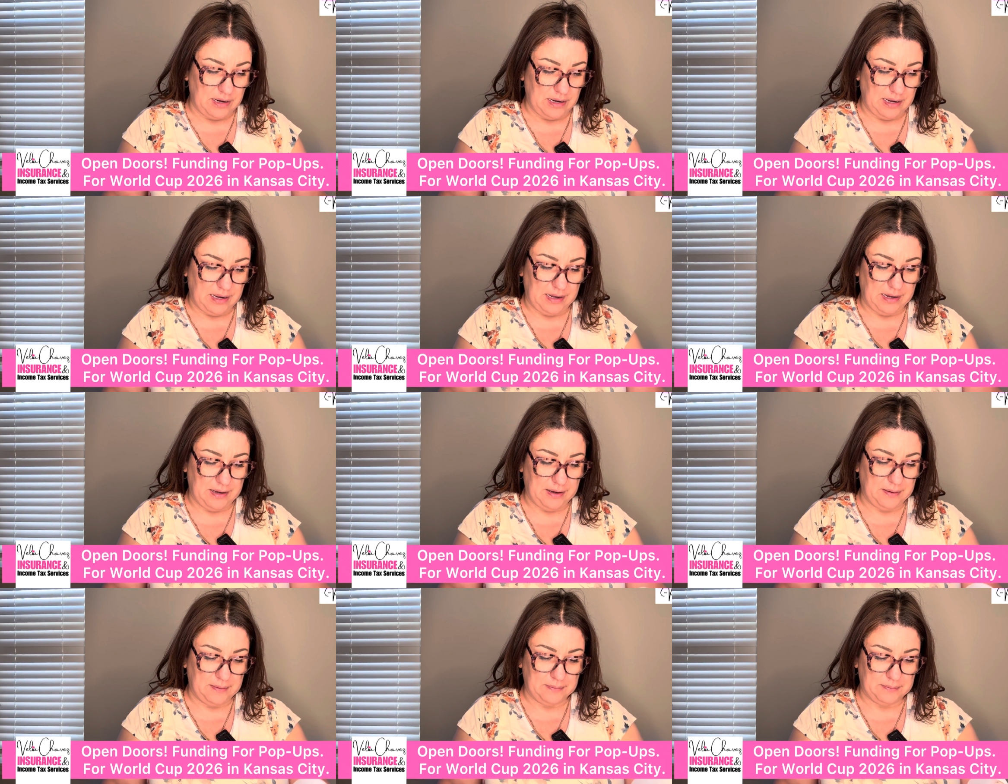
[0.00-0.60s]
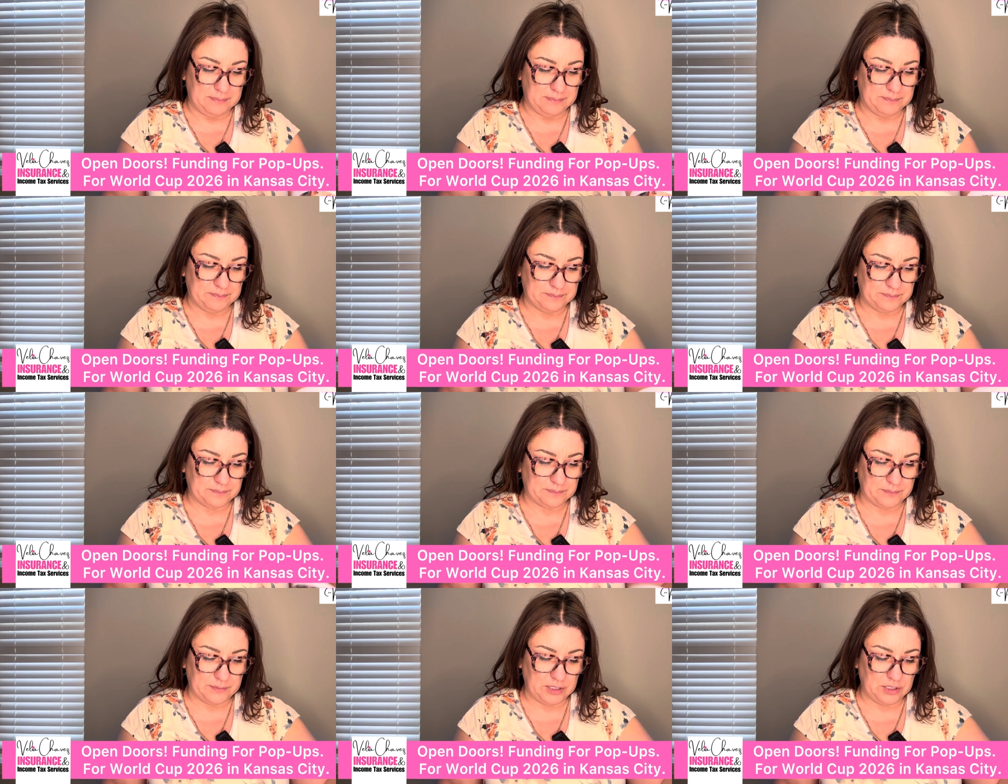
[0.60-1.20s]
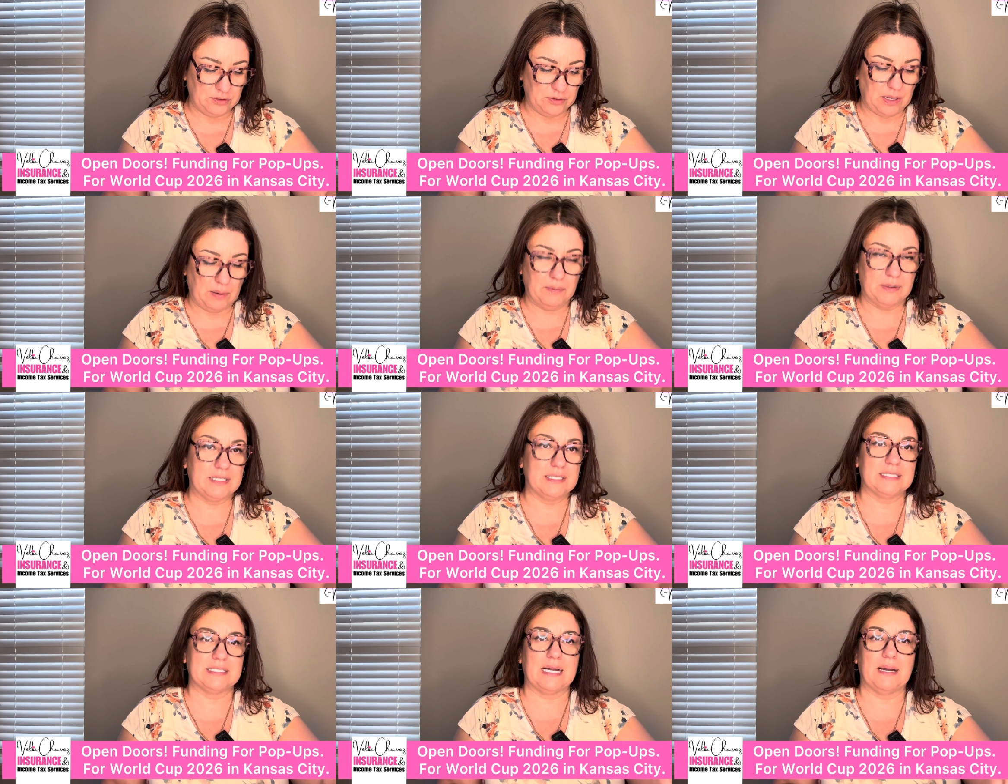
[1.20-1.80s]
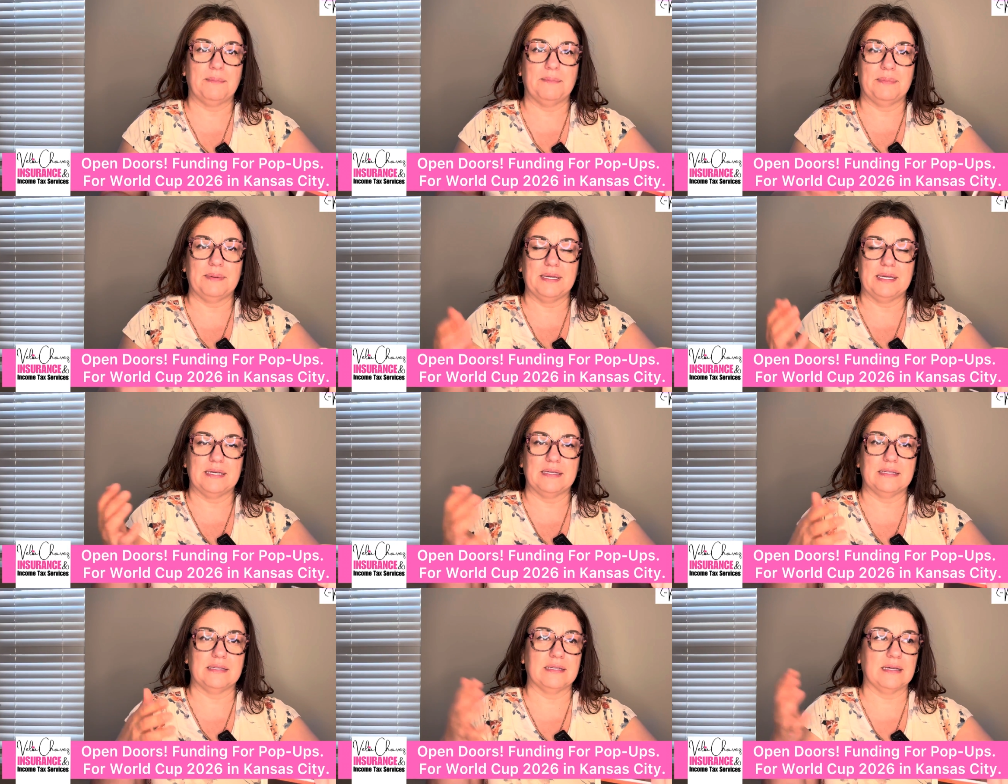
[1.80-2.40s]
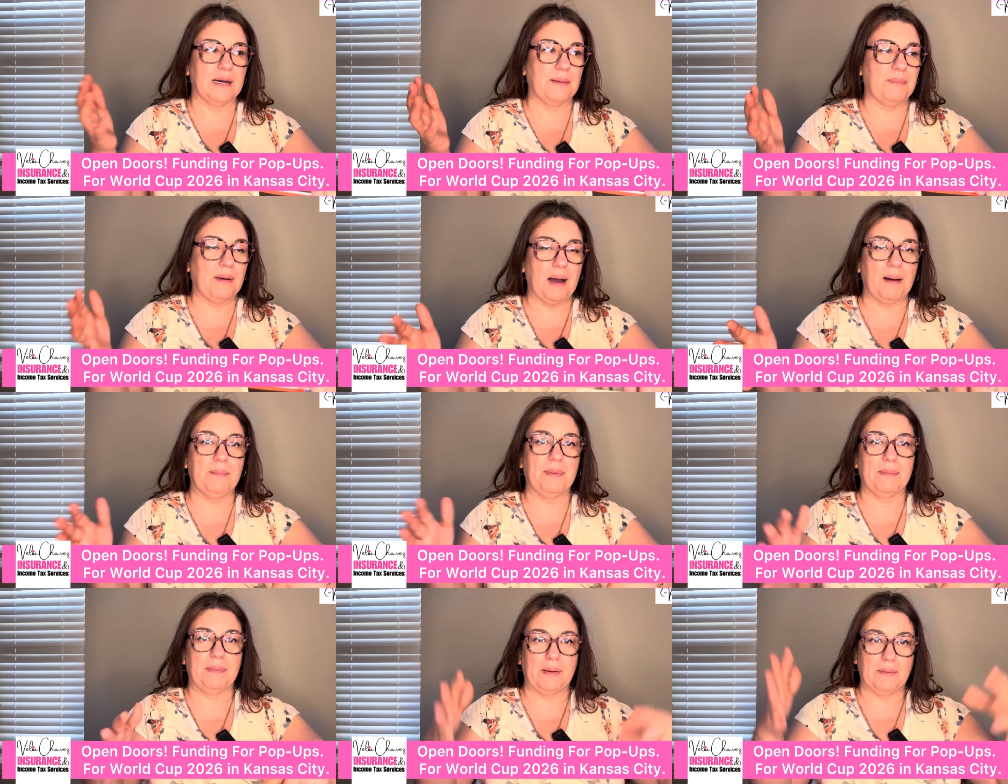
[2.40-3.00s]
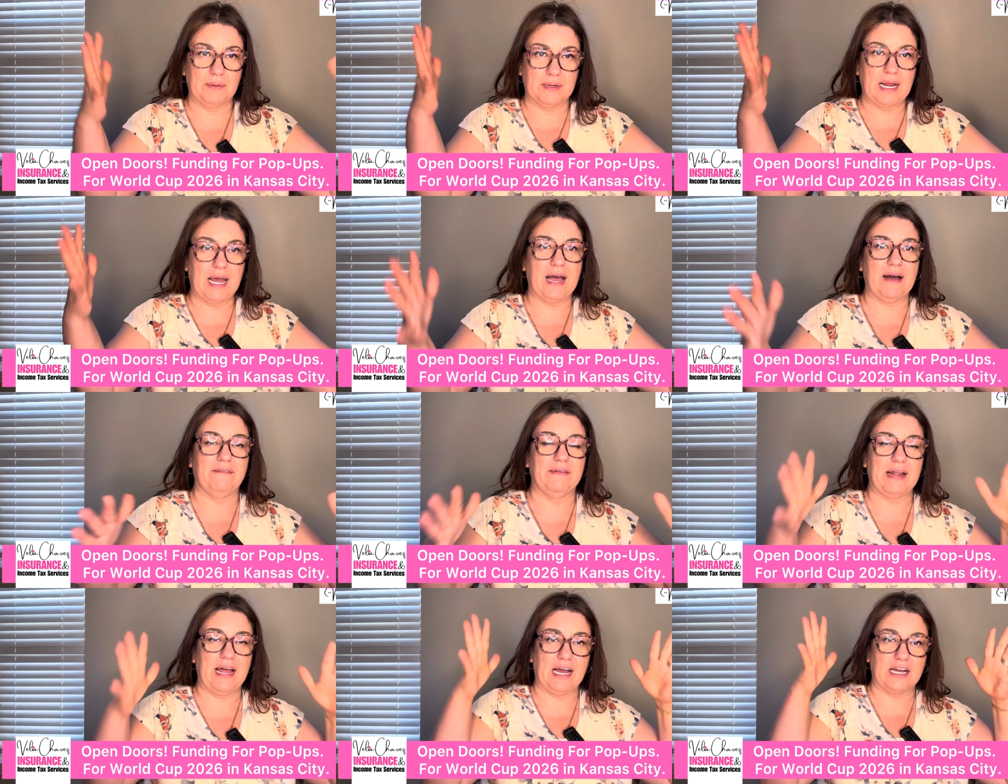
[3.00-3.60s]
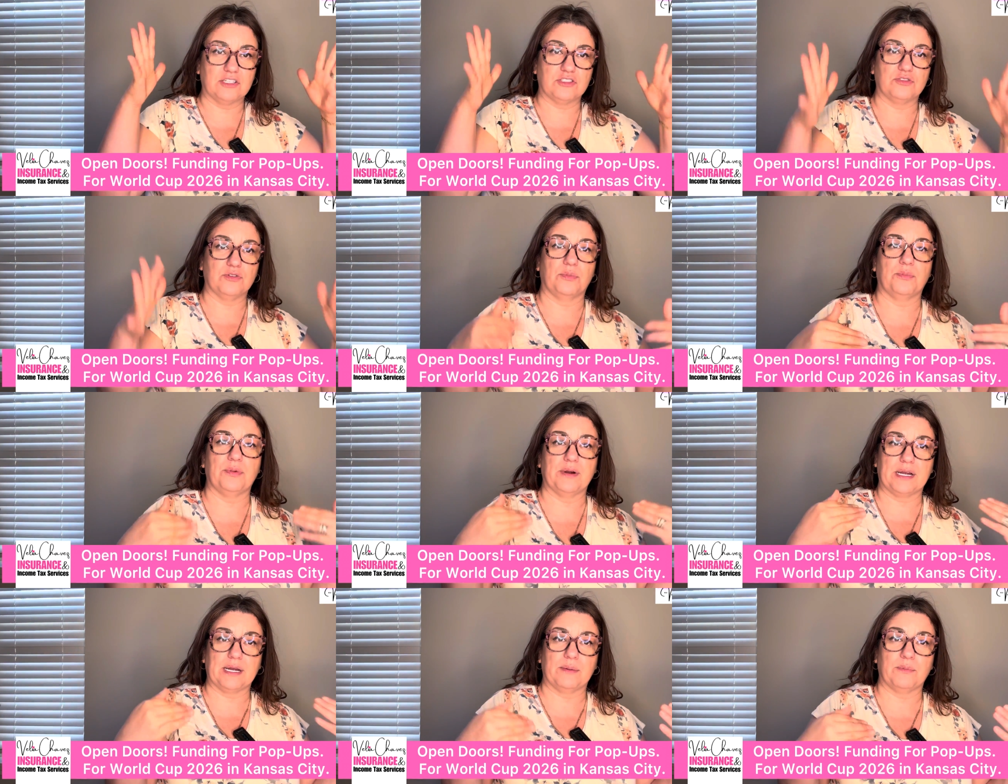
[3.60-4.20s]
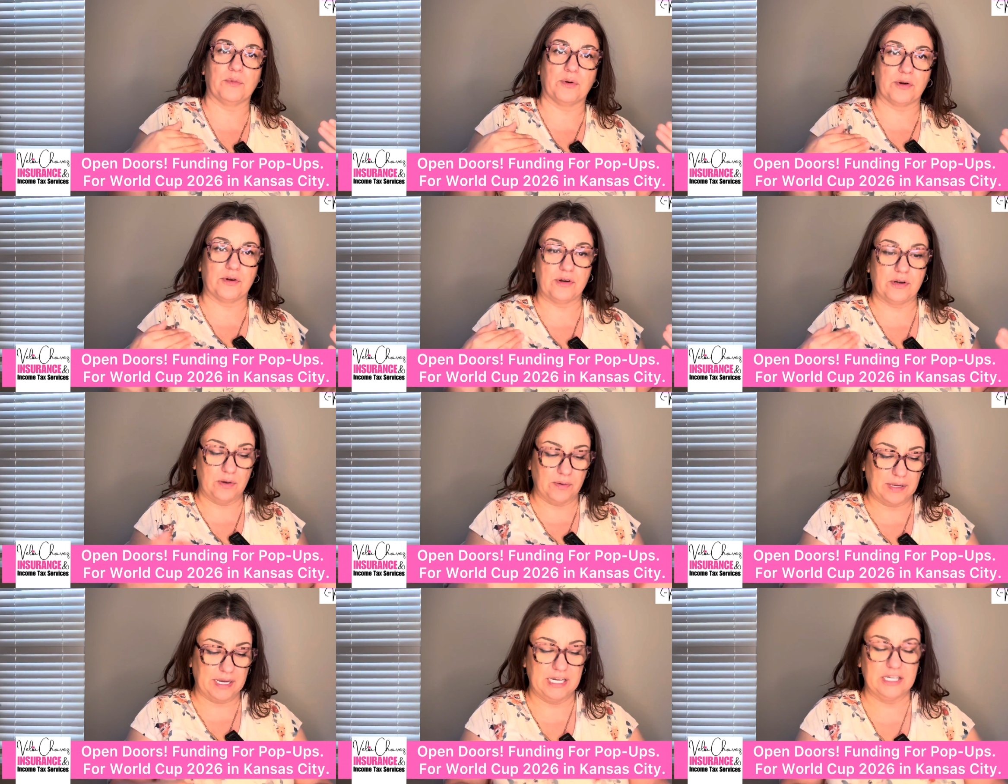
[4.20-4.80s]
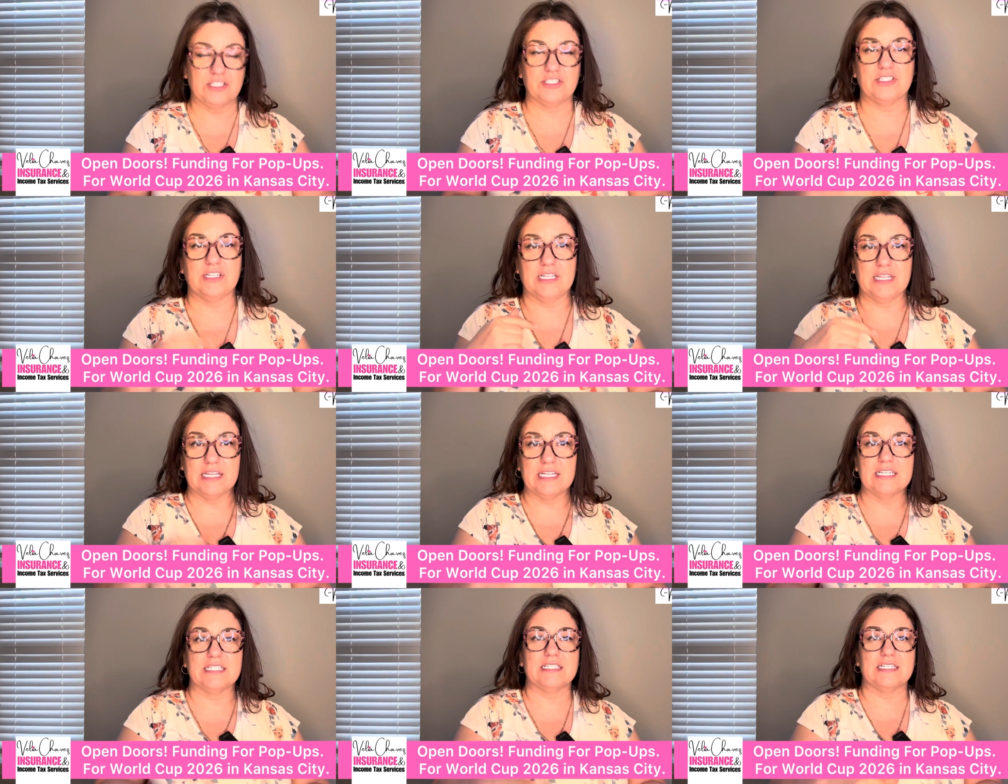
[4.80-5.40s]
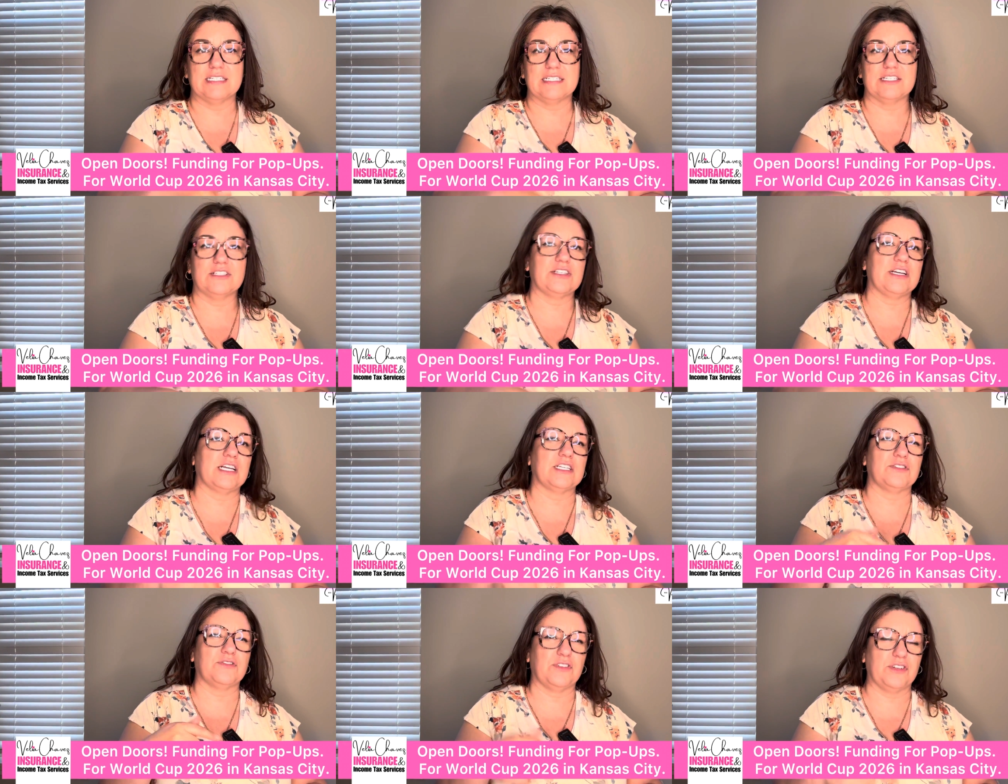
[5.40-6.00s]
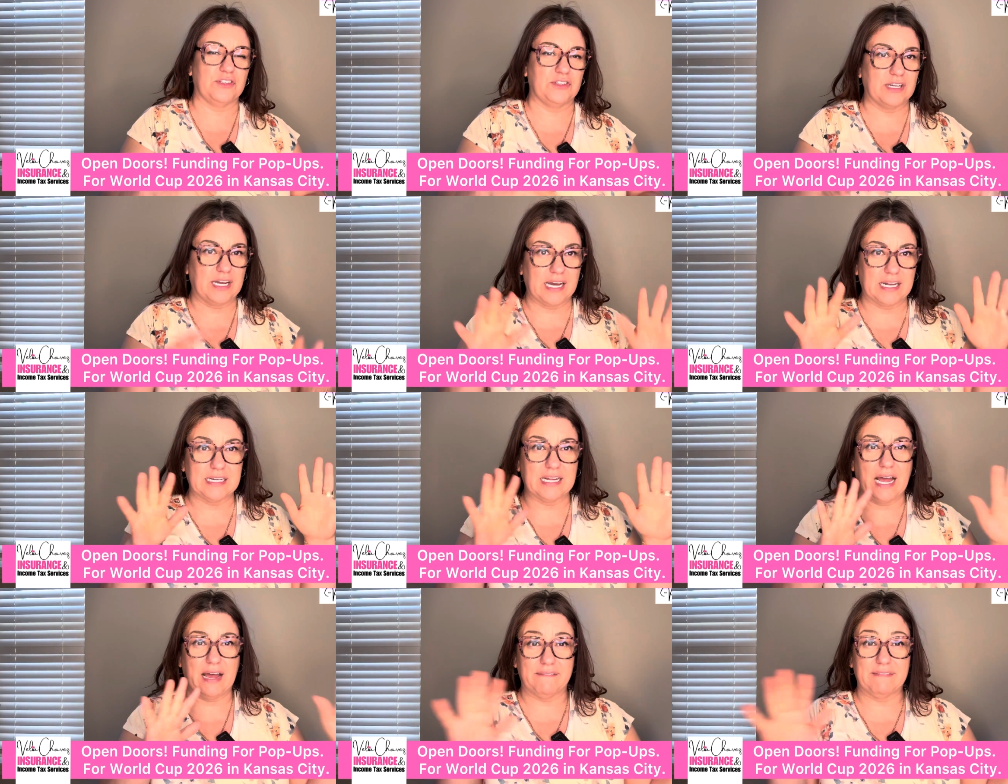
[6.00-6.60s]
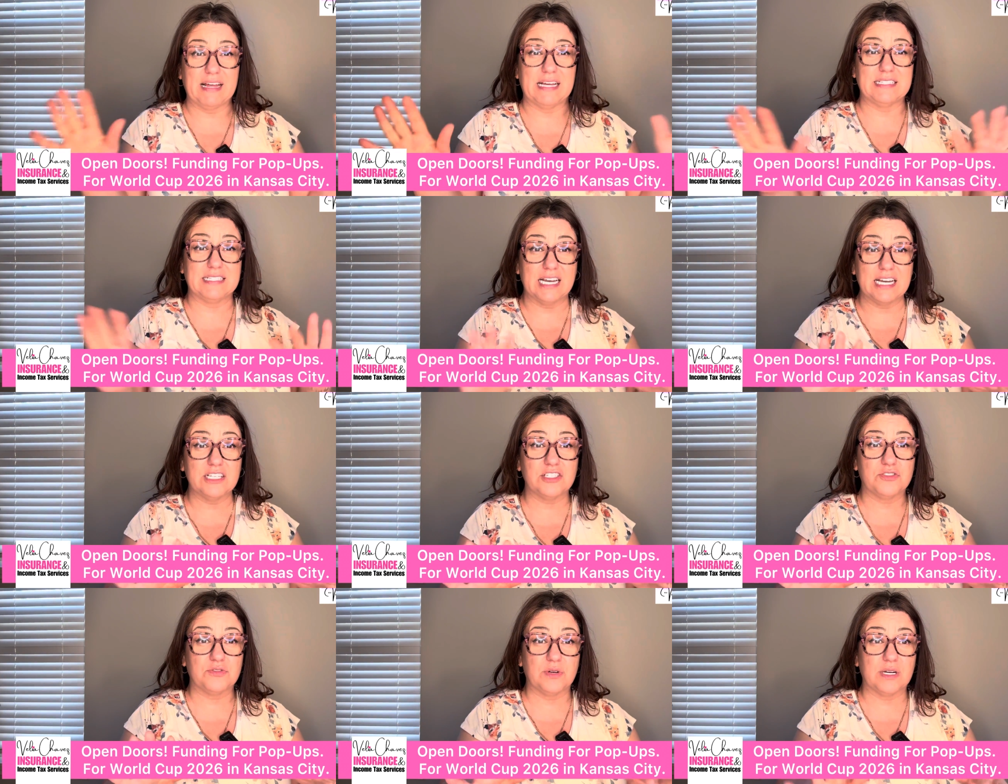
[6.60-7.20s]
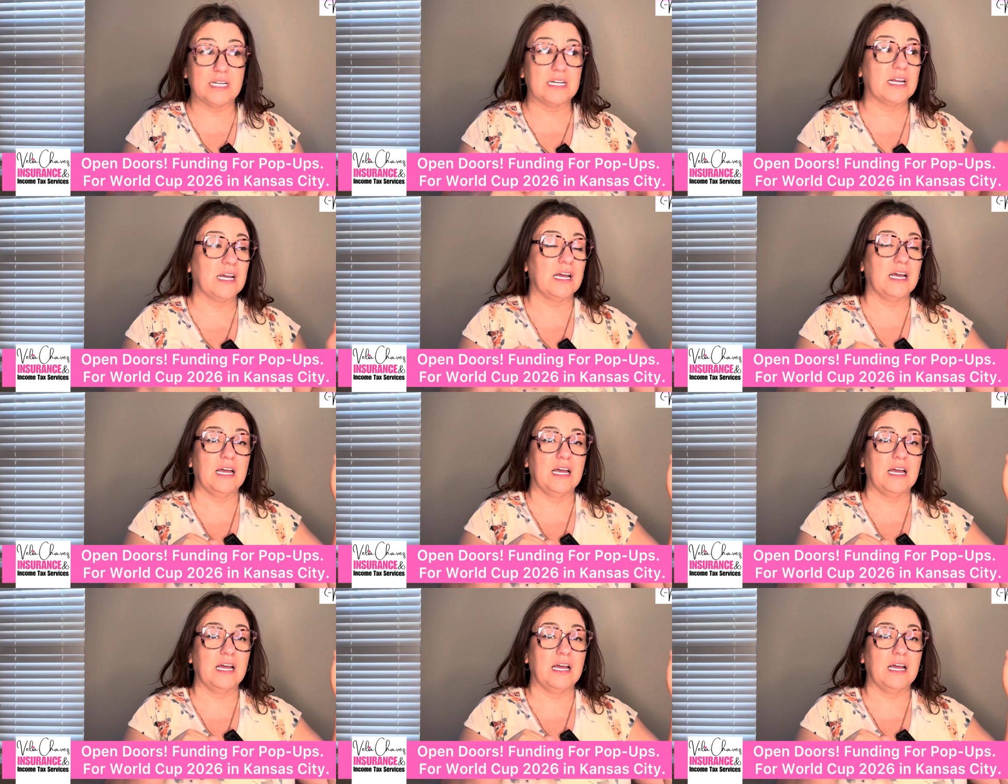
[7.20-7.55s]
I want to stop being a pop-up, I want to have an actual brick and mortar location, this is the chance for you to kind of have that test run